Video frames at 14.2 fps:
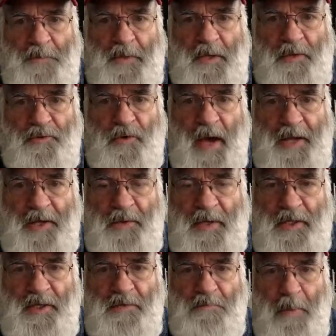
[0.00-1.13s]
you tried to
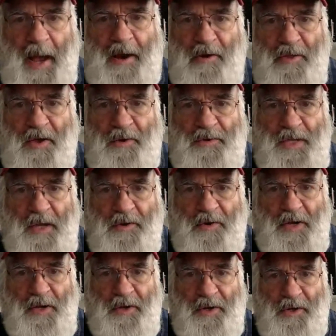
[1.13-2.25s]
inspire those under
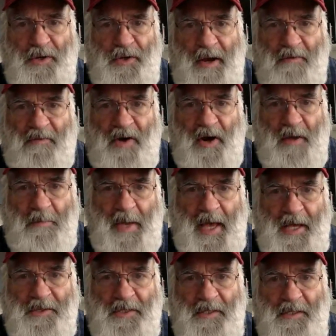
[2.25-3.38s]
you to do their very
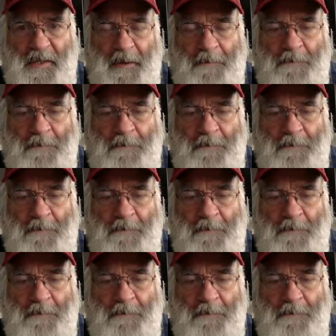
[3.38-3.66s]
best,